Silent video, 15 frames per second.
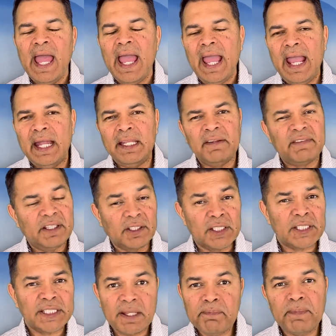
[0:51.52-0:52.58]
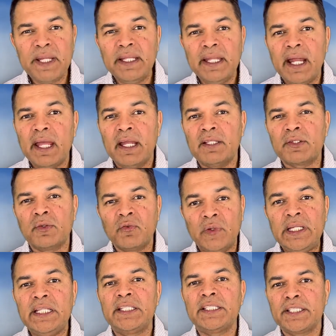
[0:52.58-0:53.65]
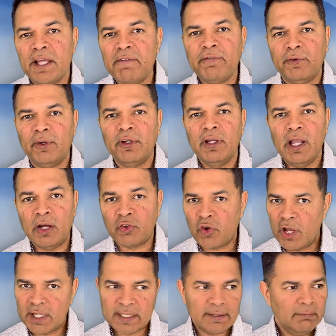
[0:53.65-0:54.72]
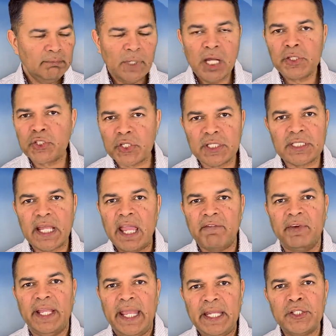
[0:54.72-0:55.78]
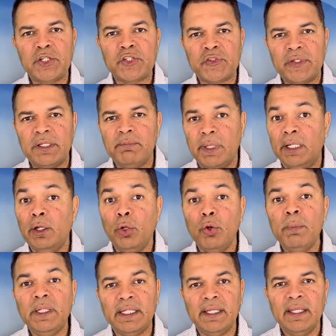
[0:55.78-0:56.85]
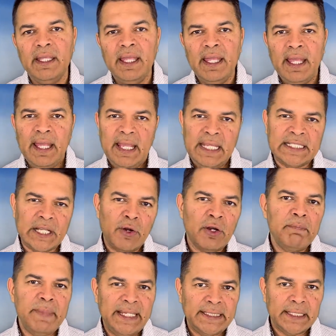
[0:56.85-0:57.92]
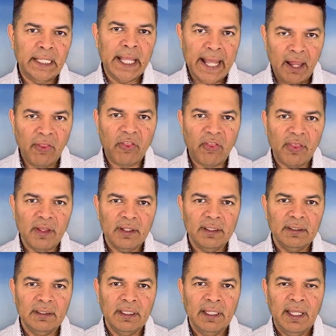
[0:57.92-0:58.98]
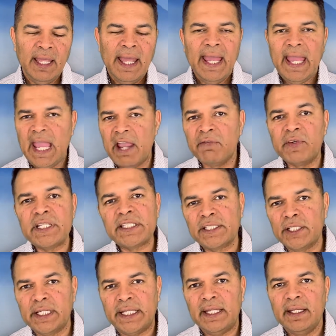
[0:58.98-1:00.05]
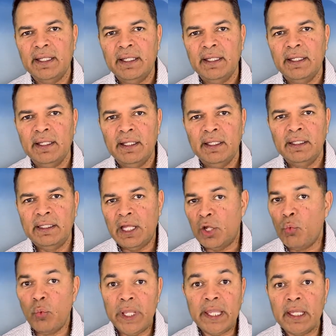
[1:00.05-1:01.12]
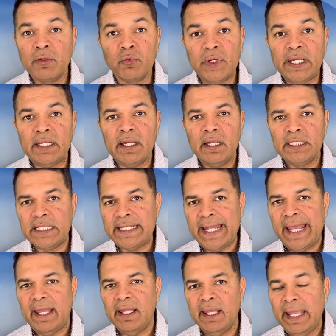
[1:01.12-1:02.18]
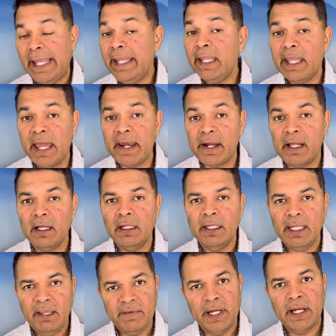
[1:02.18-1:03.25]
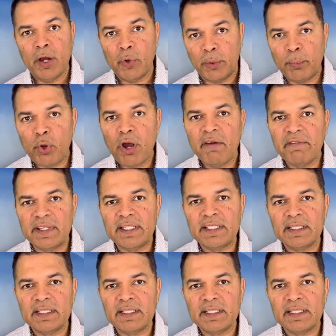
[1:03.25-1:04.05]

And if there is something that has really suffered across not just every industry, but globally, it's our mental health. Every study that we can read today in Canada, even in our province,